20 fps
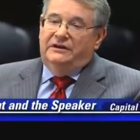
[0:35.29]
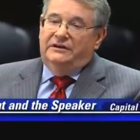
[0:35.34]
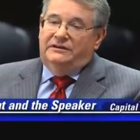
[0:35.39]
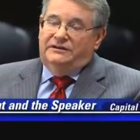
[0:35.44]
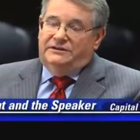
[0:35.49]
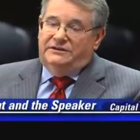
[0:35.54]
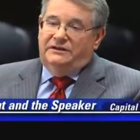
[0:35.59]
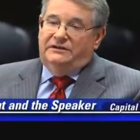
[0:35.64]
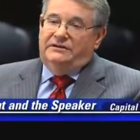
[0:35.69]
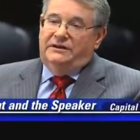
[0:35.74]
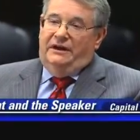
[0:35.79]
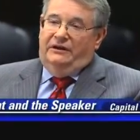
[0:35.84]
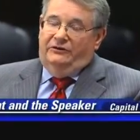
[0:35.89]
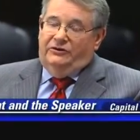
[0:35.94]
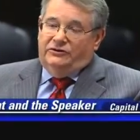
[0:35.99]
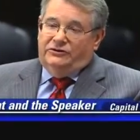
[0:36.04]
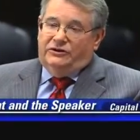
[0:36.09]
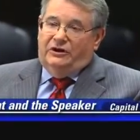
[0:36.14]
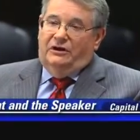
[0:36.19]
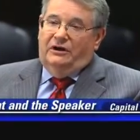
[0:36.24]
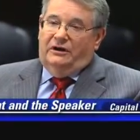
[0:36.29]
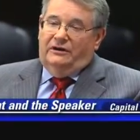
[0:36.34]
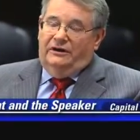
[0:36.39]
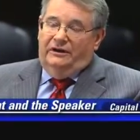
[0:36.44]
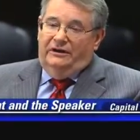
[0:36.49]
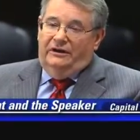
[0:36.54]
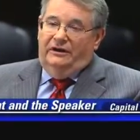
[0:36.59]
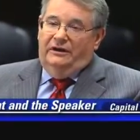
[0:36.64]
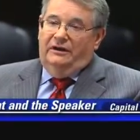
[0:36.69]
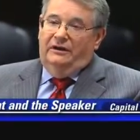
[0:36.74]
to sit down and talk
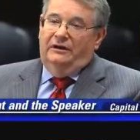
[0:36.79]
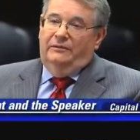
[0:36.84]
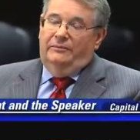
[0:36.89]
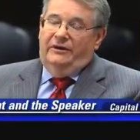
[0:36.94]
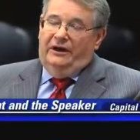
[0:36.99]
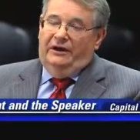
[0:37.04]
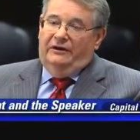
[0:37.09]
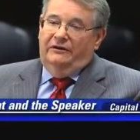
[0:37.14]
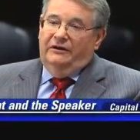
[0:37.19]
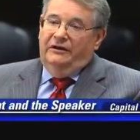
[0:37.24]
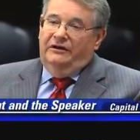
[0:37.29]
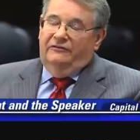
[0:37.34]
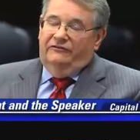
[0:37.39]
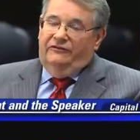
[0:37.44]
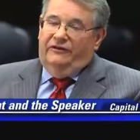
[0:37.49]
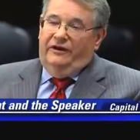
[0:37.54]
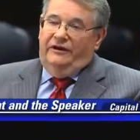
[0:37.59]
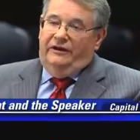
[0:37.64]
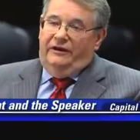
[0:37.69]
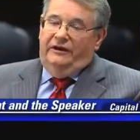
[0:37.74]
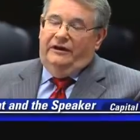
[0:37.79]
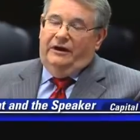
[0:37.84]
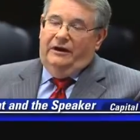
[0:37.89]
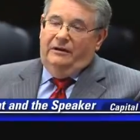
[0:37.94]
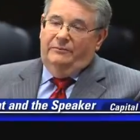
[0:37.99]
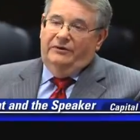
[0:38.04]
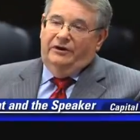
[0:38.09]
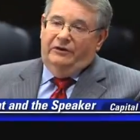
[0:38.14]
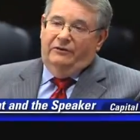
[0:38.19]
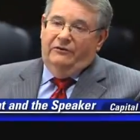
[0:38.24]
again about finding
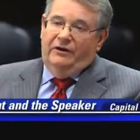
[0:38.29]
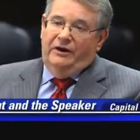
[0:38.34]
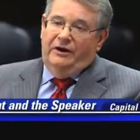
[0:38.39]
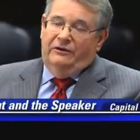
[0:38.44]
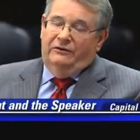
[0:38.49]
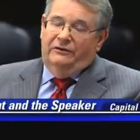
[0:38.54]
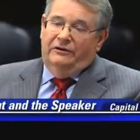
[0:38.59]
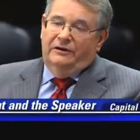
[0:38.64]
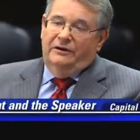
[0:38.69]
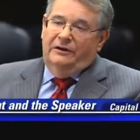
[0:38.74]
common ground.